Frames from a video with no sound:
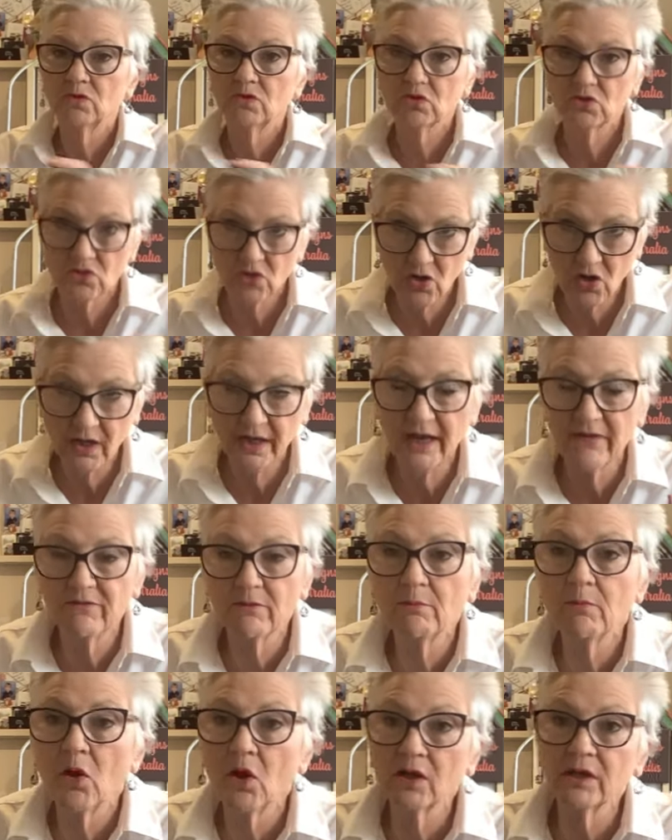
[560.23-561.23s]
try and have a
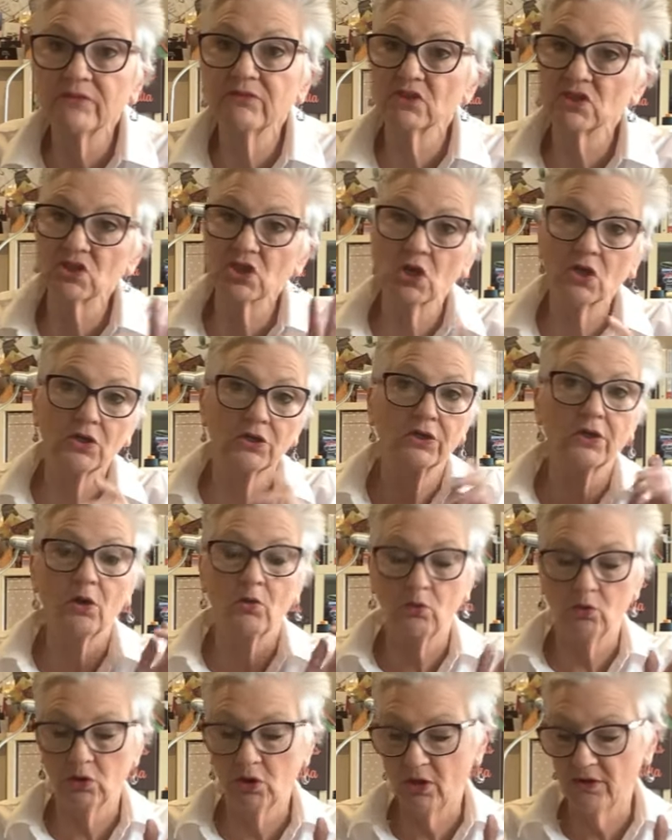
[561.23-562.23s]
mind of its own and go
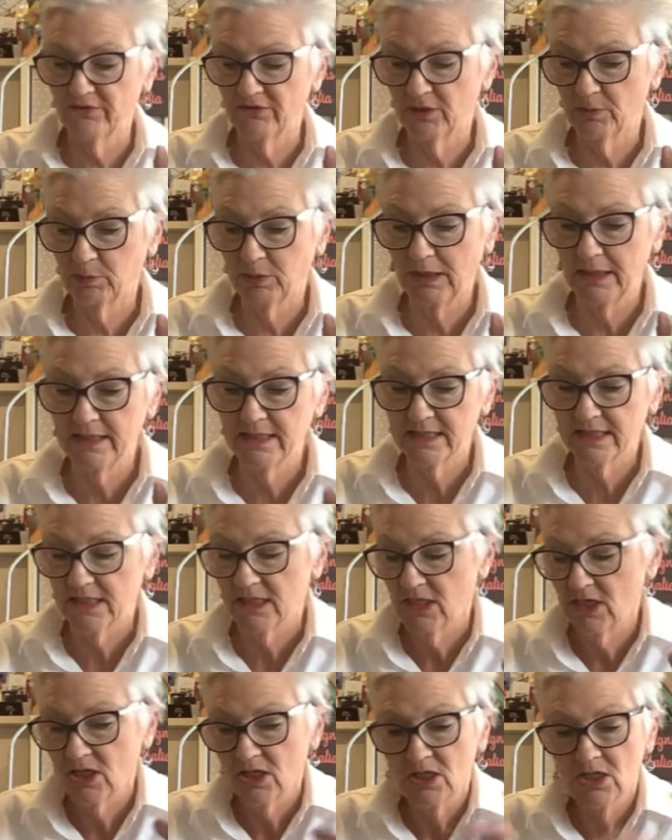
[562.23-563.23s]
all over the place.
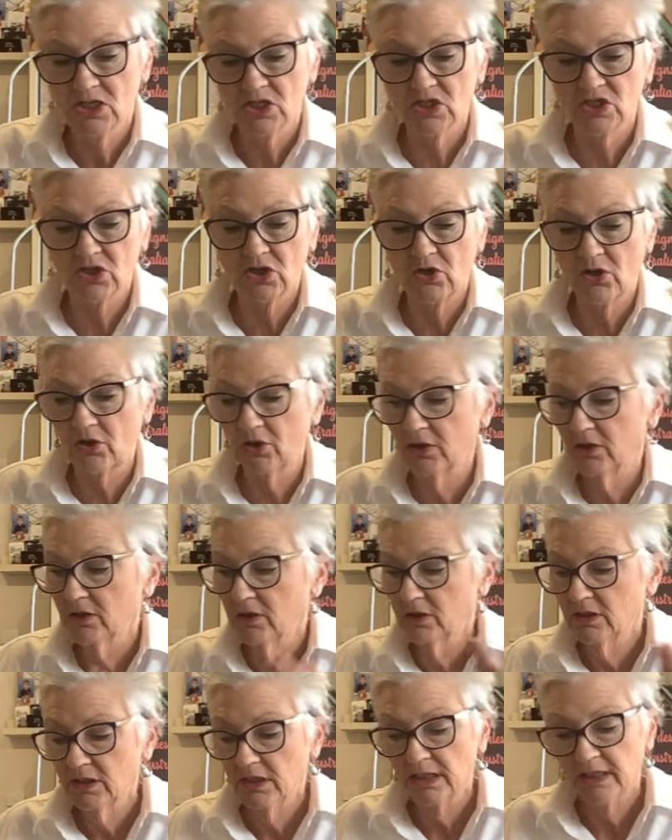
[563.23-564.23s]
So
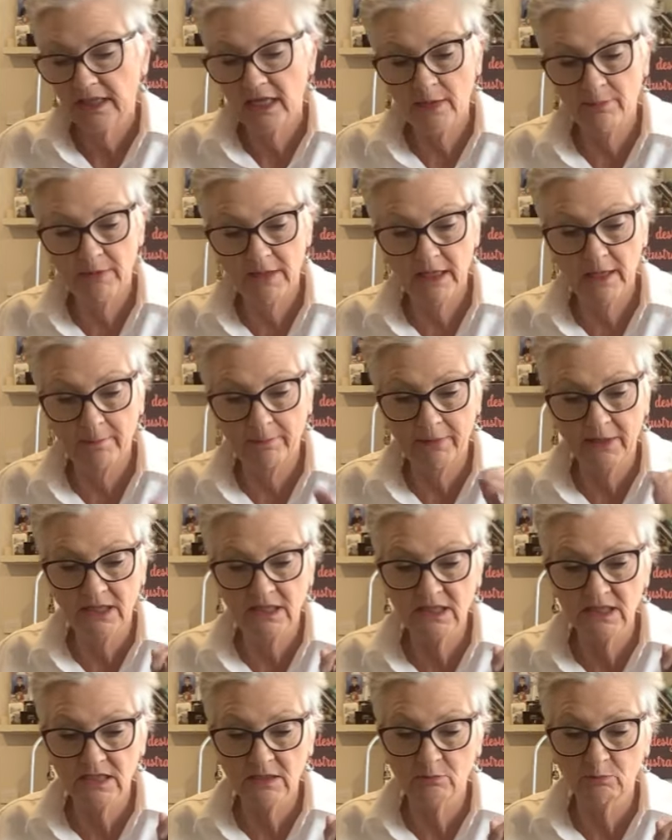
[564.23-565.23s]
keeping it
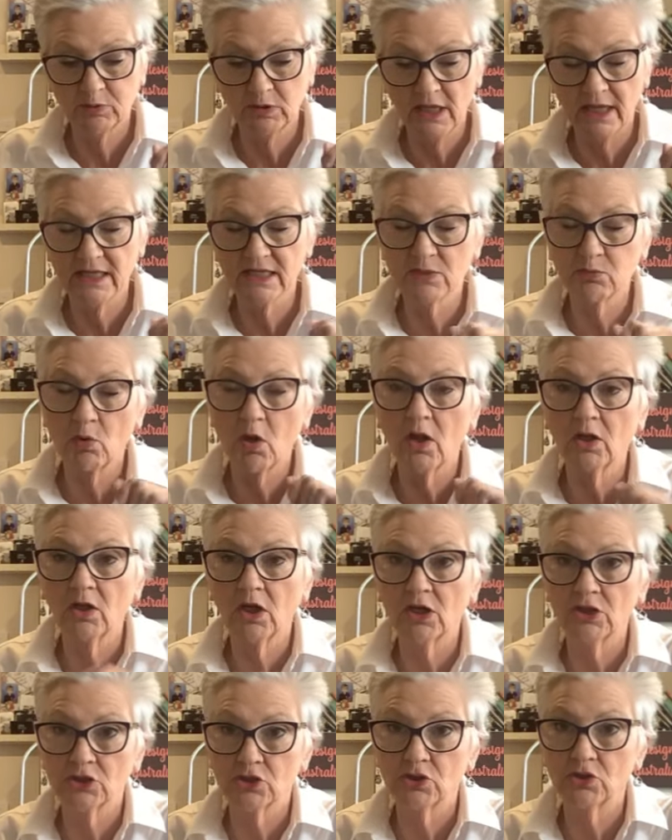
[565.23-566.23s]
pinned in place while
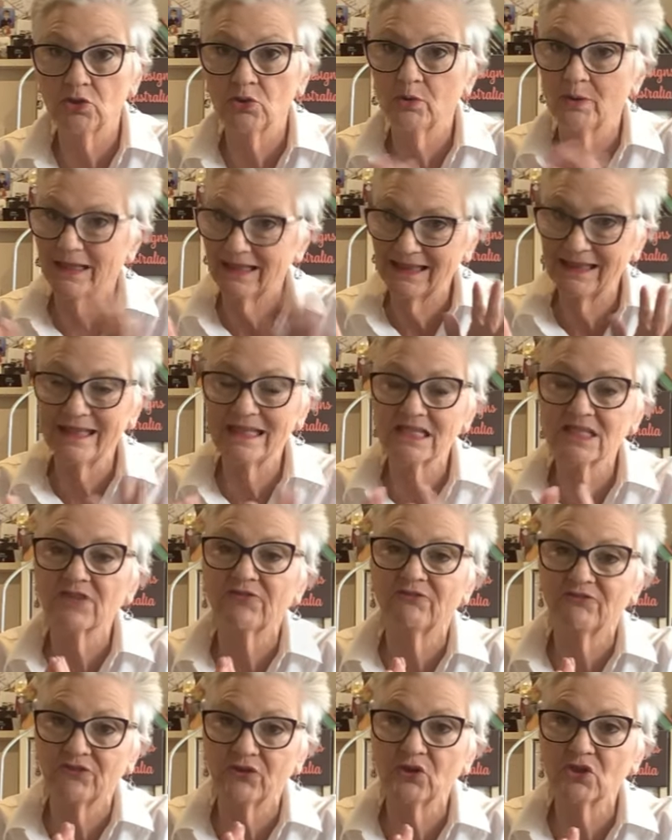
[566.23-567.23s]
I do at least the
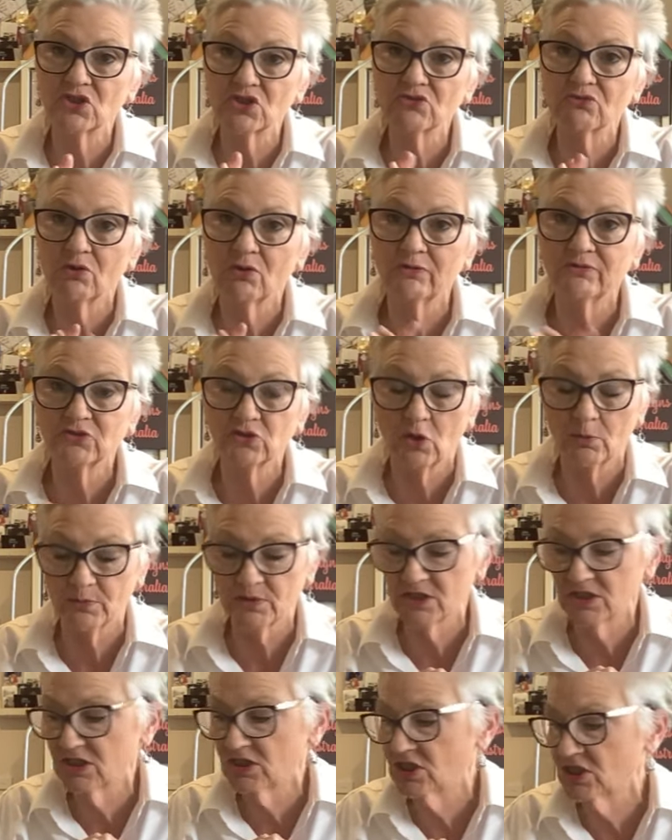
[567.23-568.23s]
first row of top
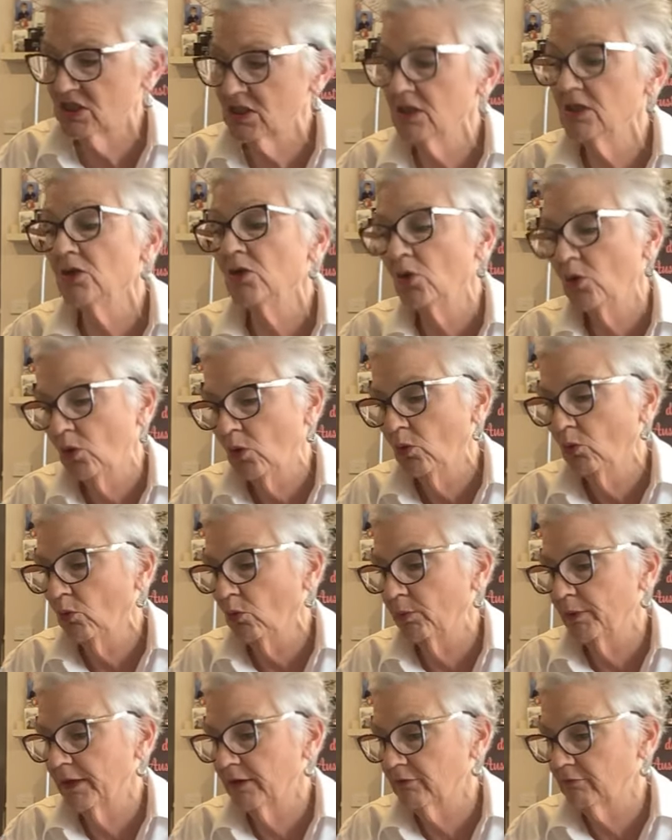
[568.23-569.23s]
stitching will
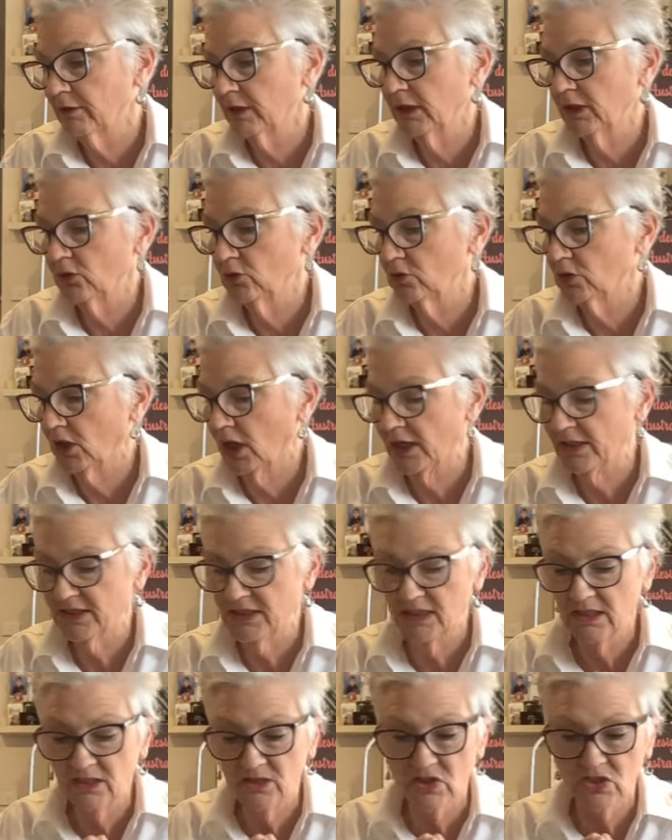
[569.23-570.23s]
be a really good
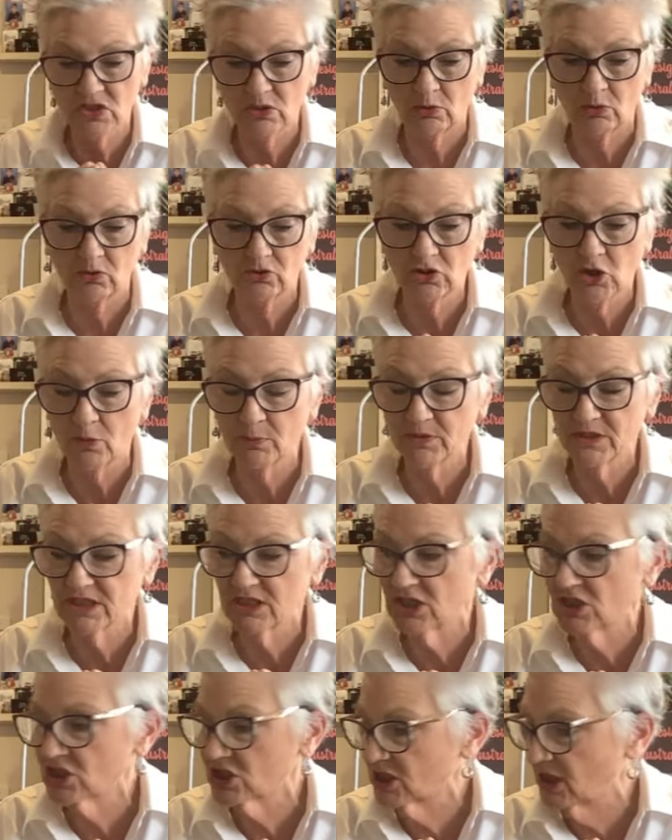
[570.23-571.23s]
idea. So I'll top
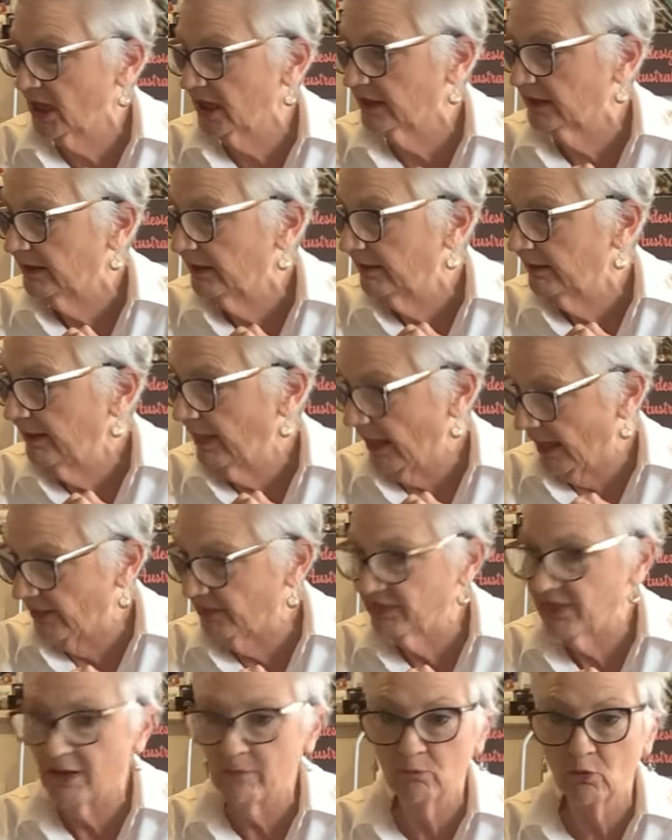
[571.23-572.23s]
stitch that
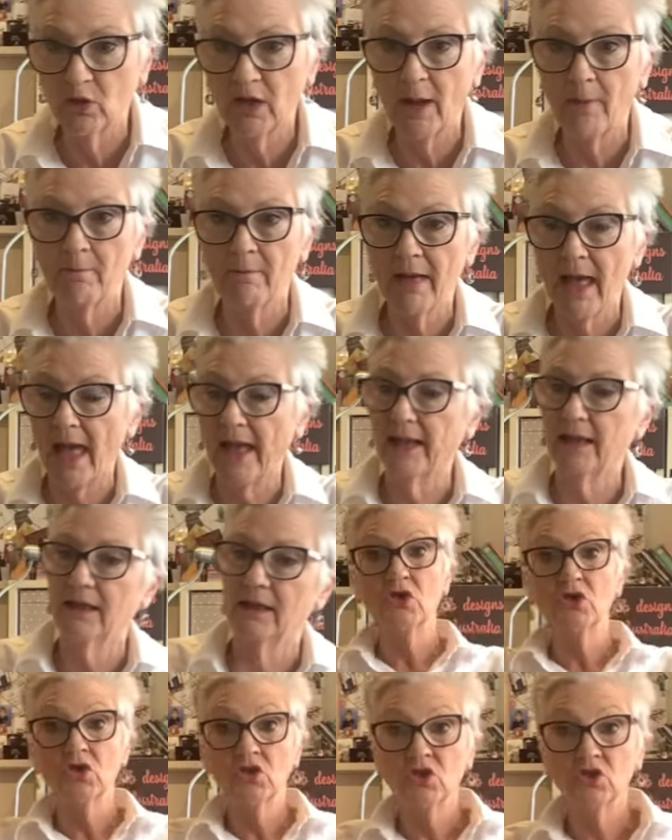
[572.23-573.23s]
and then we'll come back.
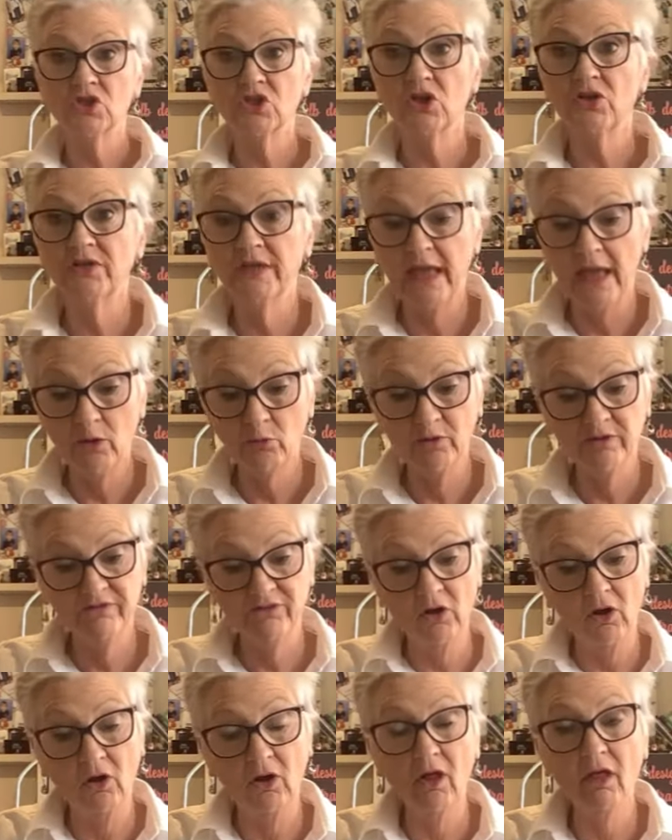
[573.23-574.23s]
So now we've
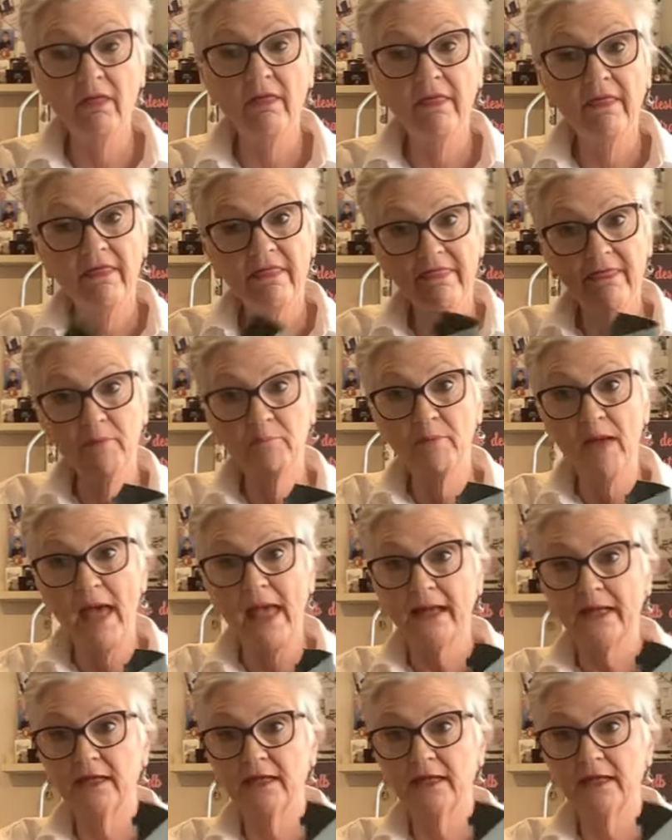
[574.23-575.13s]
got the back